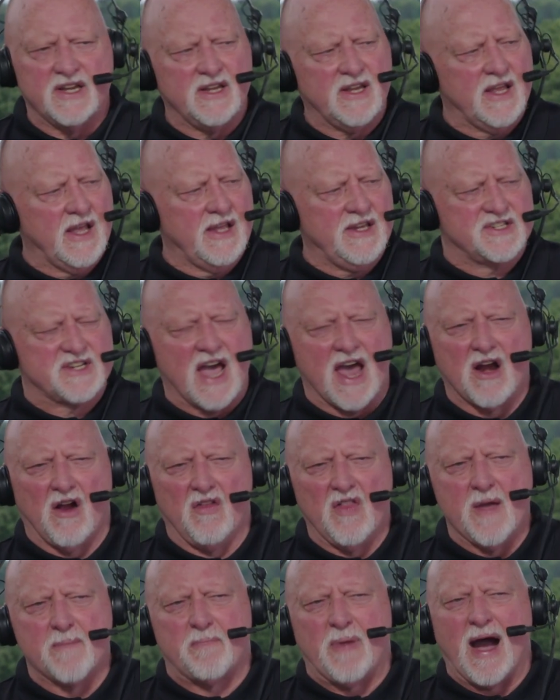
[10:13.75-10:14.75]
he, he's got
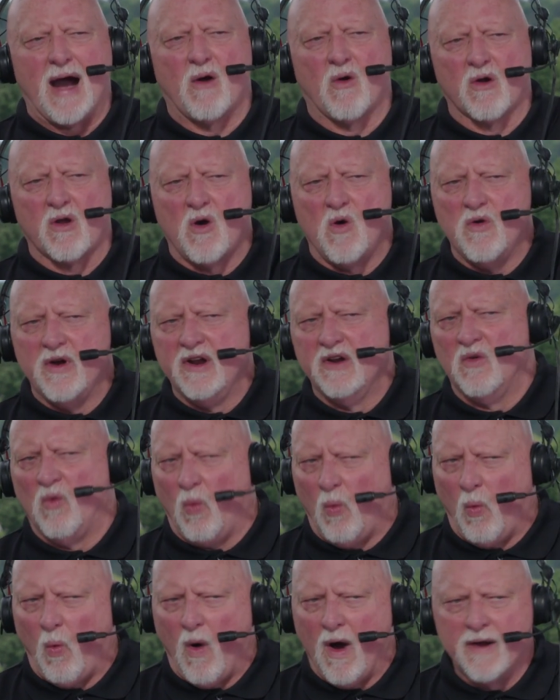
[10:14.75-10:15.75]
all that power going into
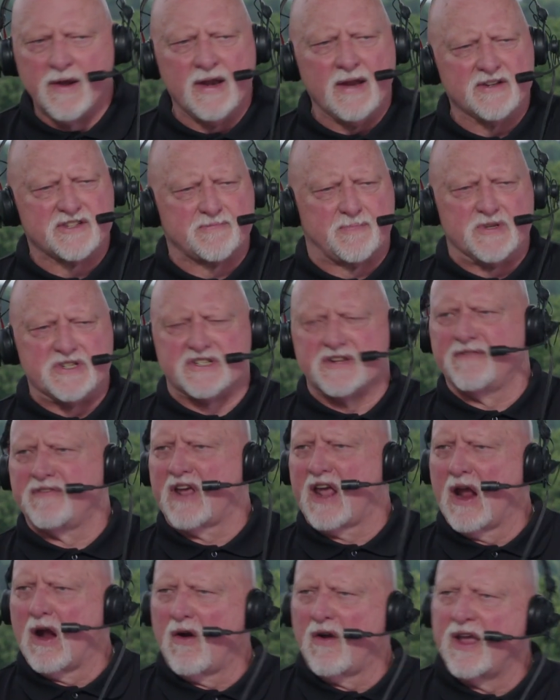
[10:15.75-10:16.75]
one
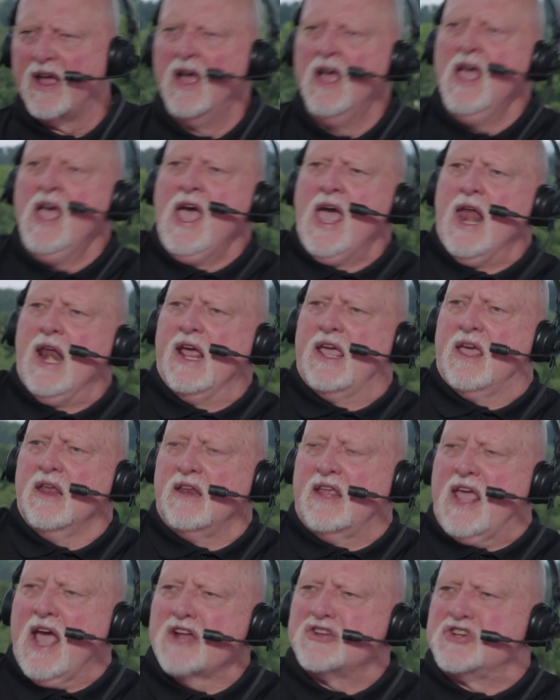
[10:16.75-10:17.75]
specific area, and it
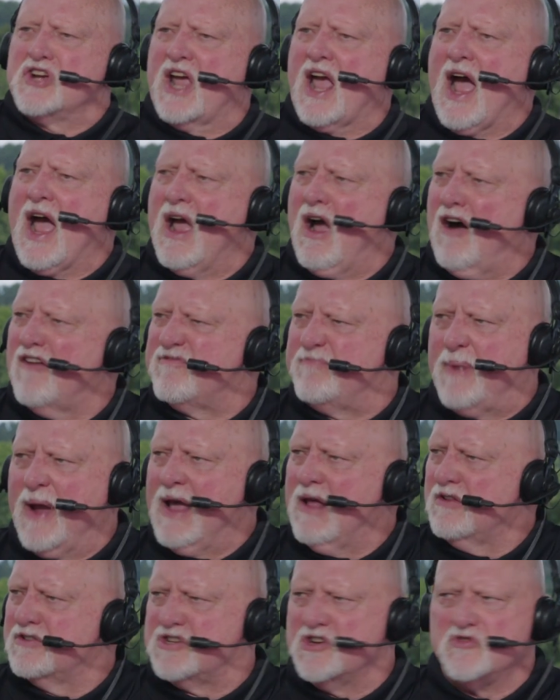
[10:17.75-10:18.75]
can catch a guy off
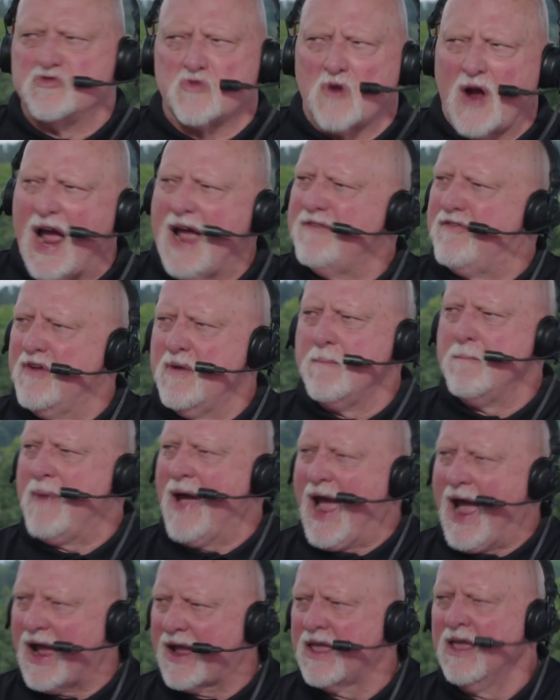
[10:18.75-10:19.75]
balance and drive him
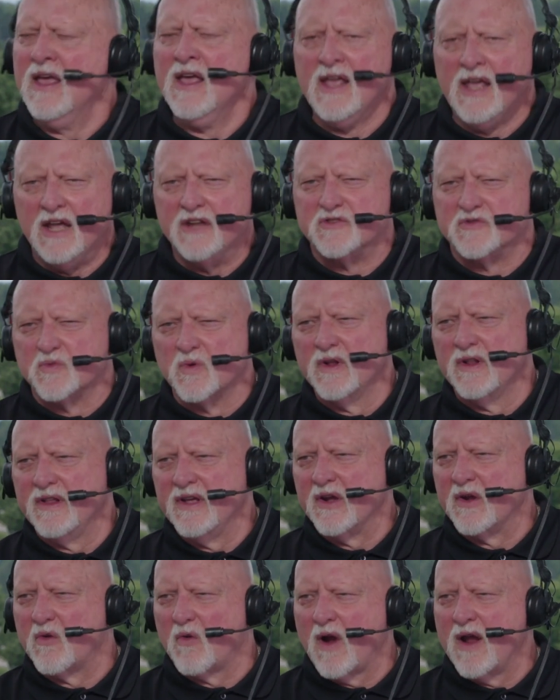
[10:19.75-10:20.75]
back. It's
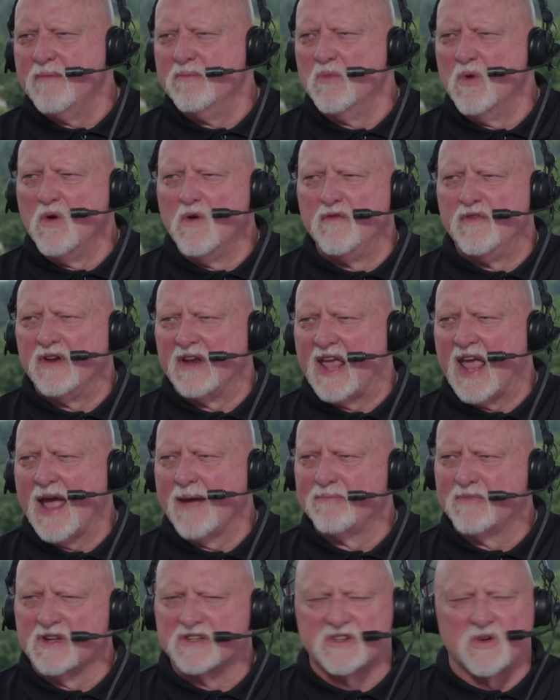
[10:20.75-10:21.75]
really a great move, and
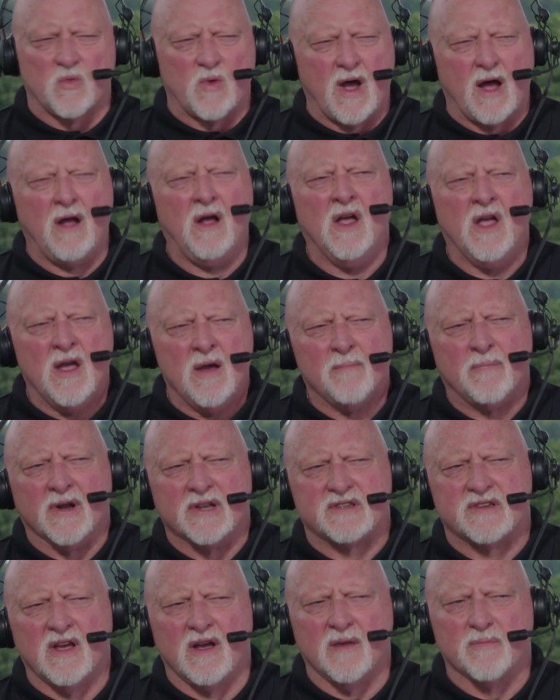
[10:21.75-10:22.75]
Cam does it well.
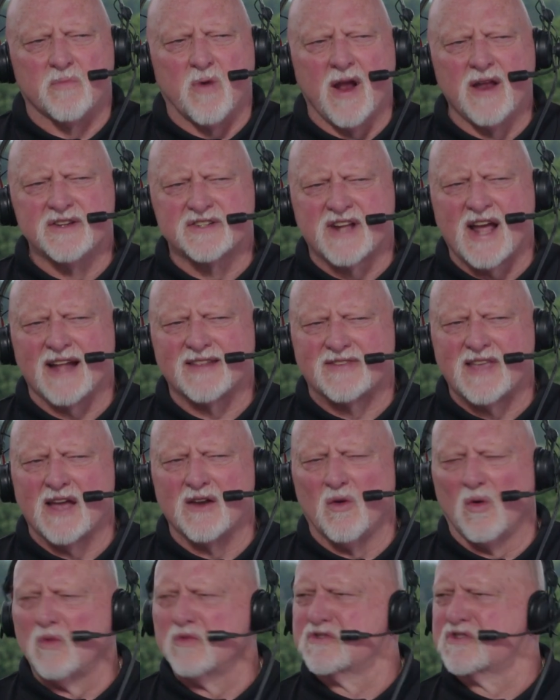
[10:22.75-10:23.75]
But uh, Braden's got
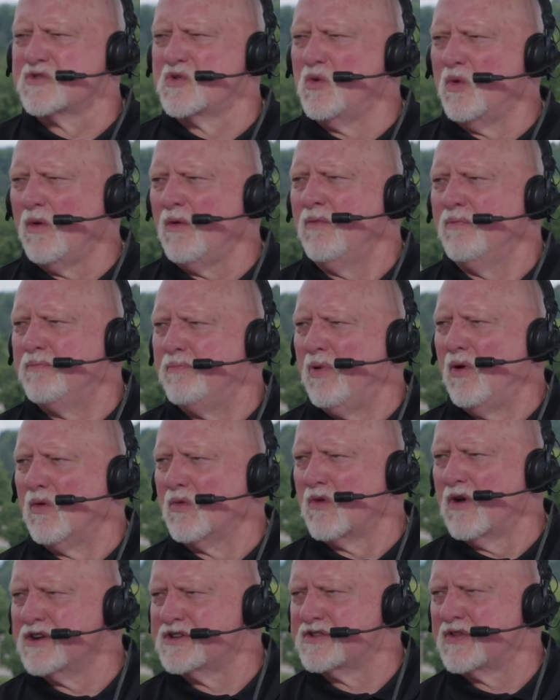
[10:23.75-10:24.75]
that old-school bull
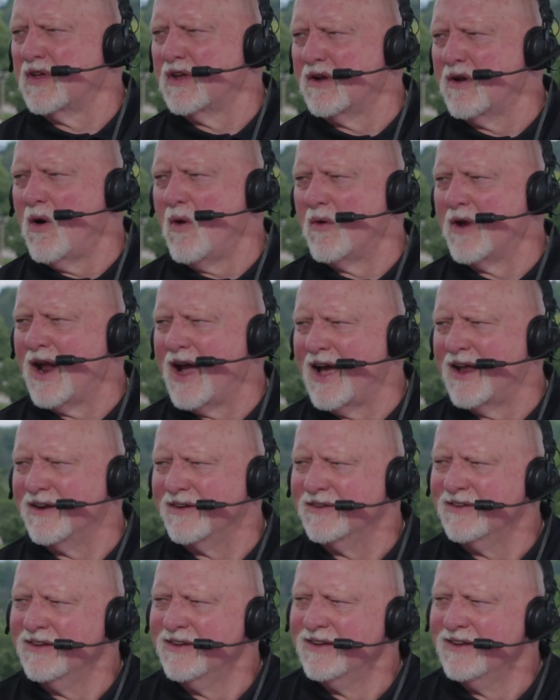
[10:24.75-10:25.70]
rush thing going on.